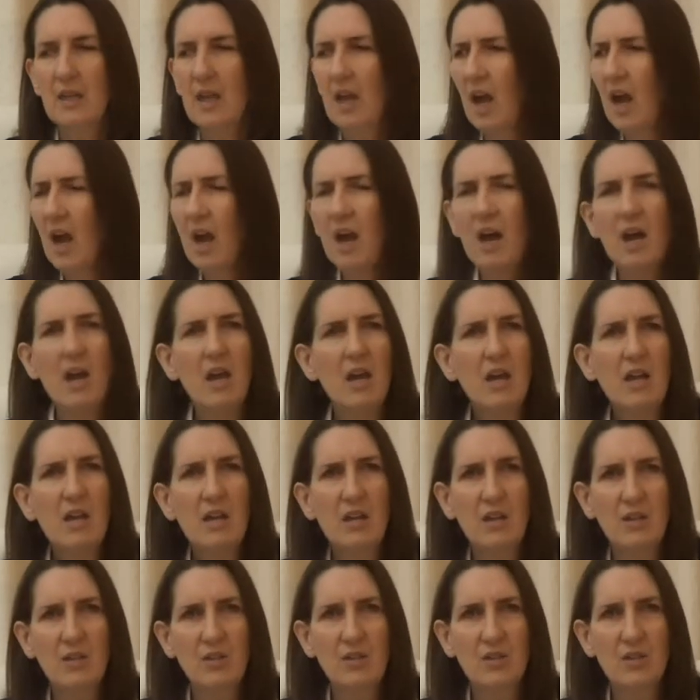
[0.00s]
Our
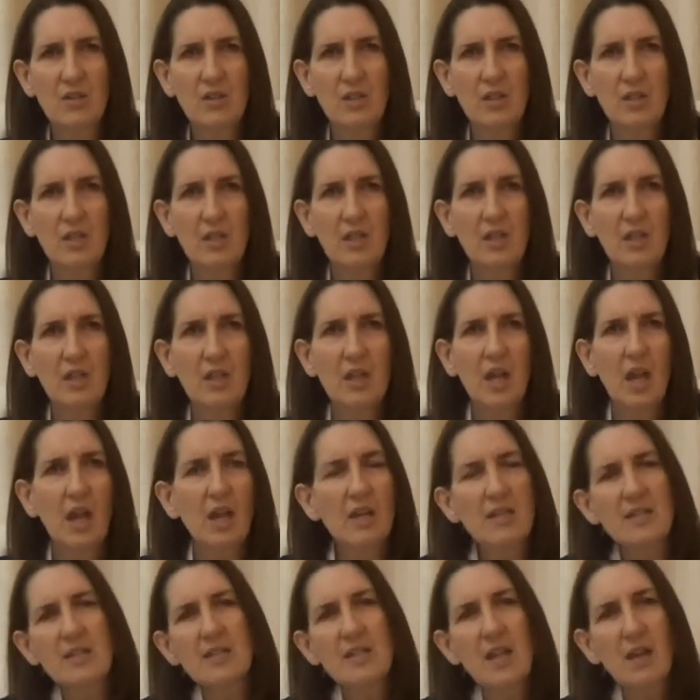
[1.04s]
hurts, our
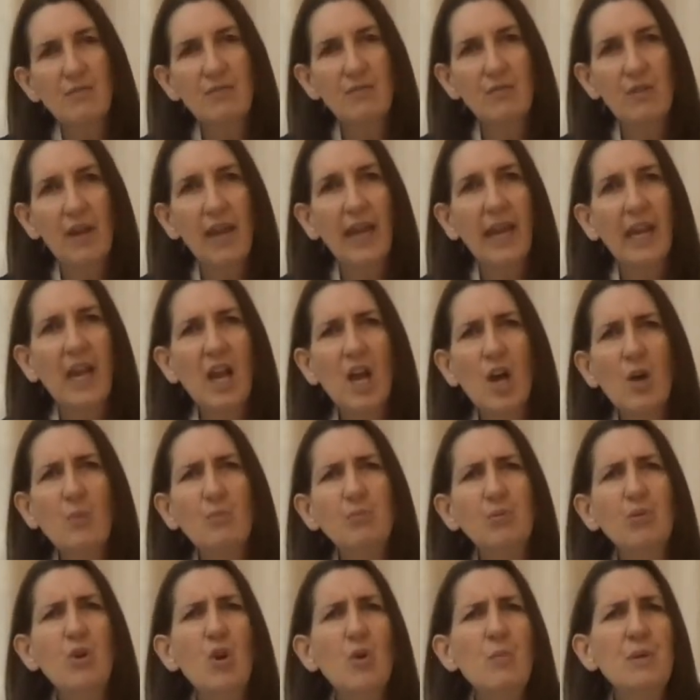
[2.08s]
suffering, our
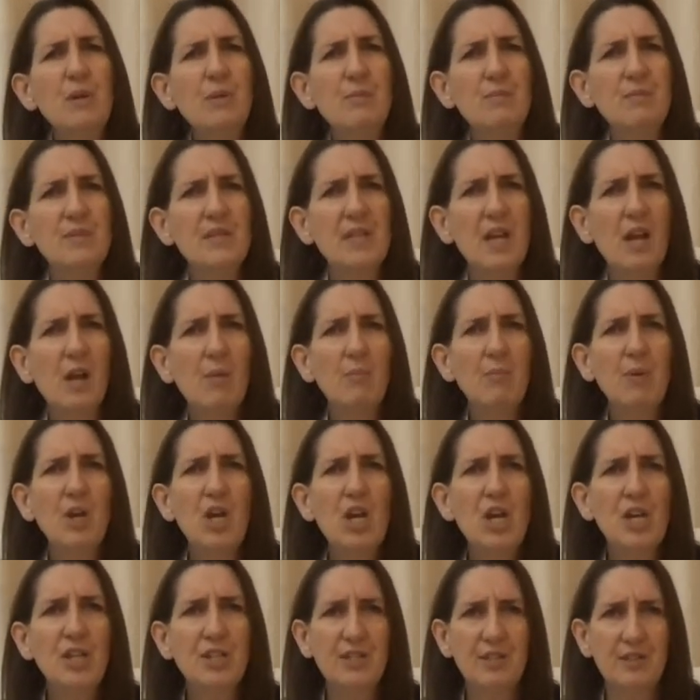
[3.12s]
problems, our
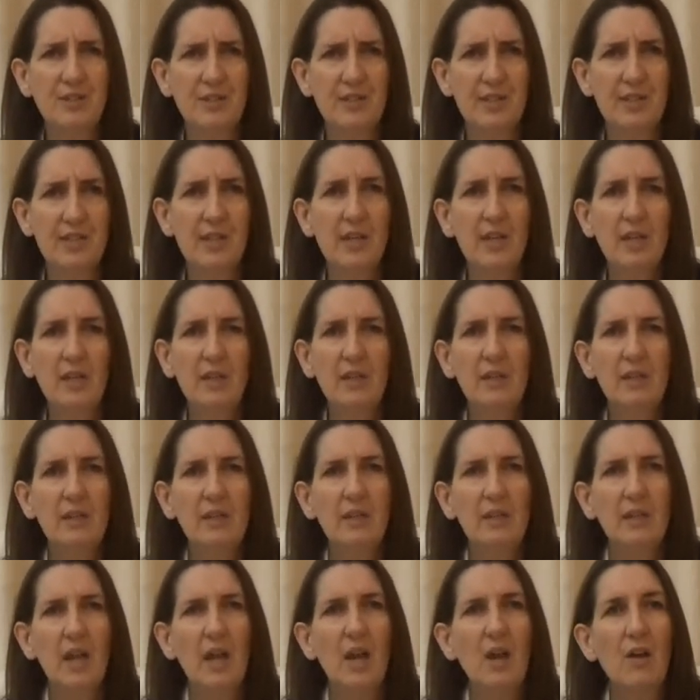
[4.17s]
burdens,
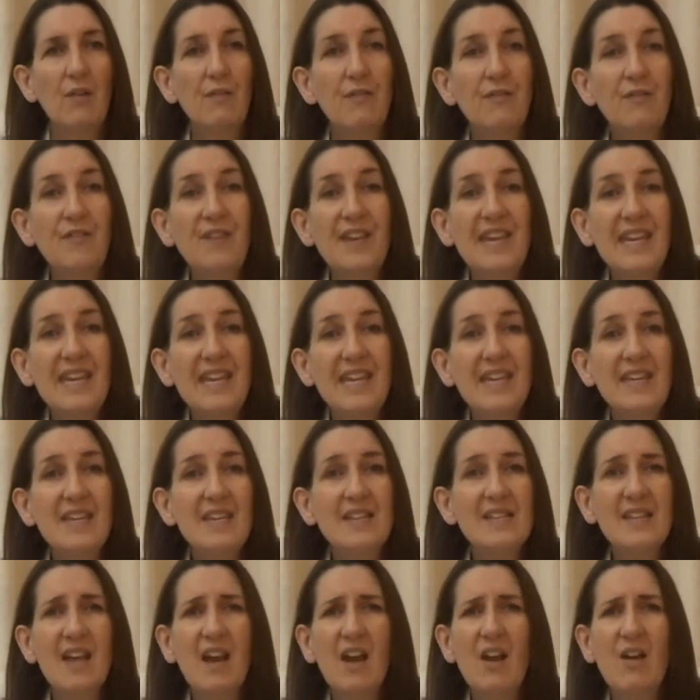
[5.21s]
our
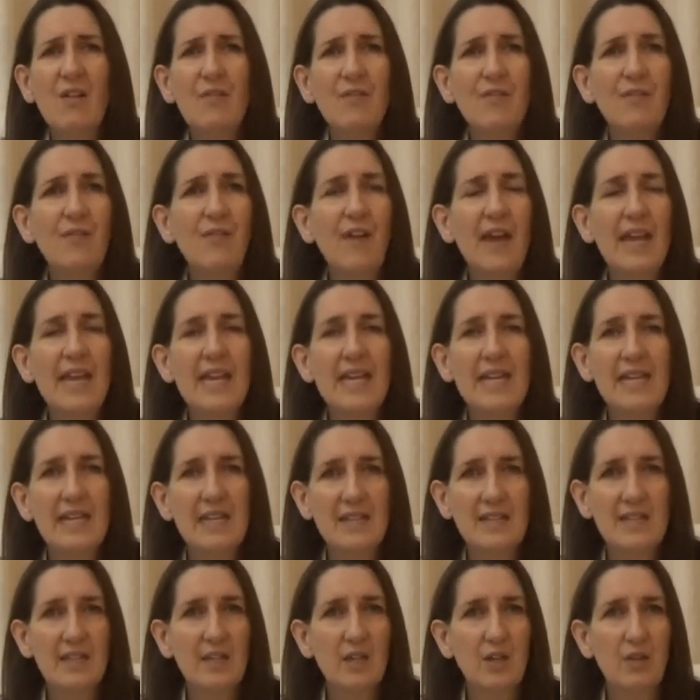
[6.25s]
fears, our
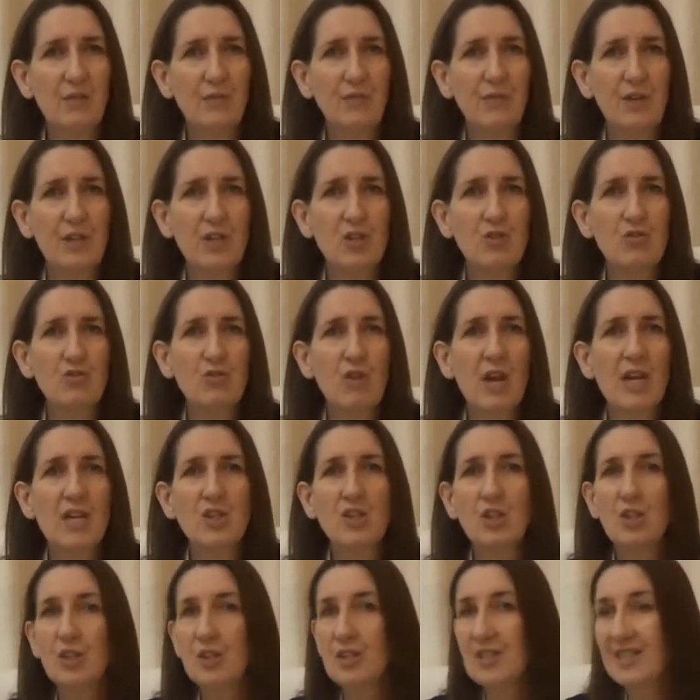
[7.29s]
failures and our
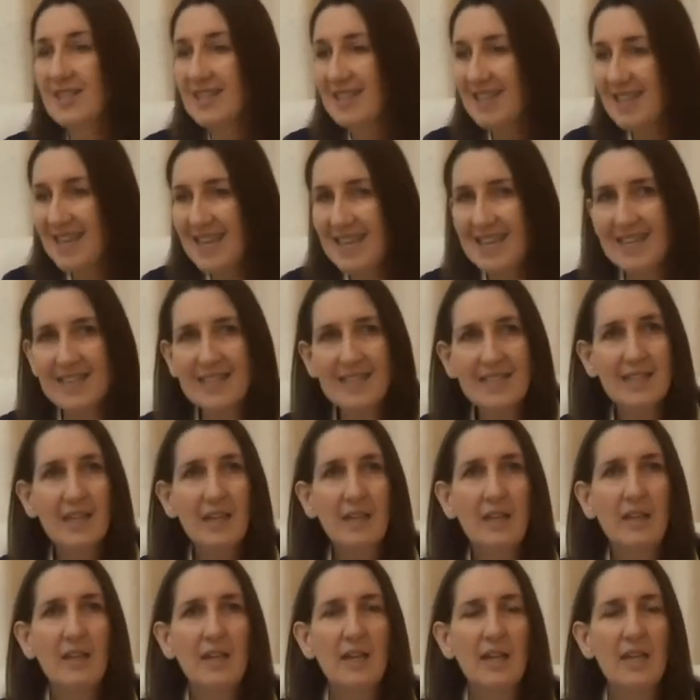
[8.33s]
frustrations, this
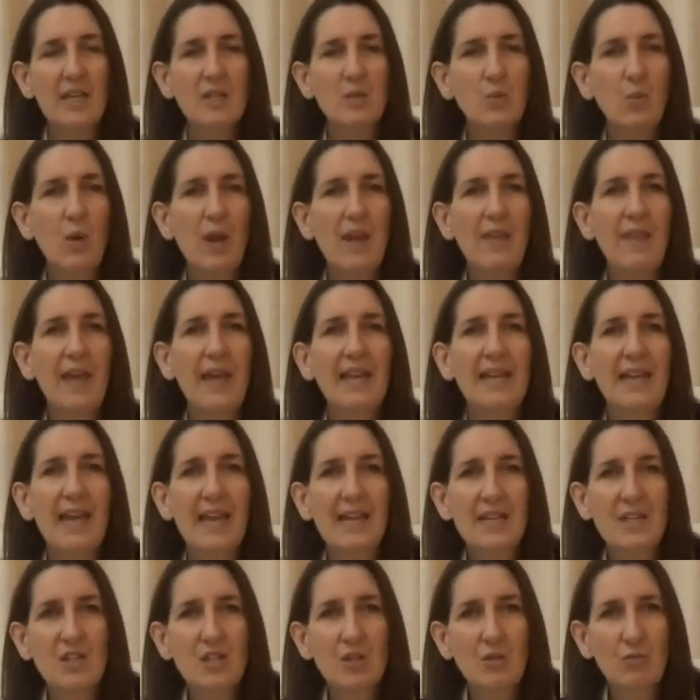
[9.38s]
is where they're
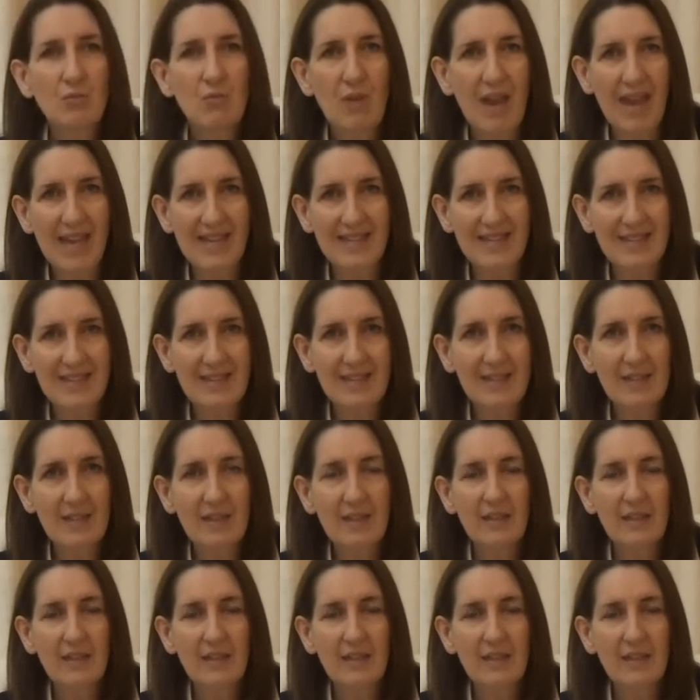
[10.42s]
laid to rest,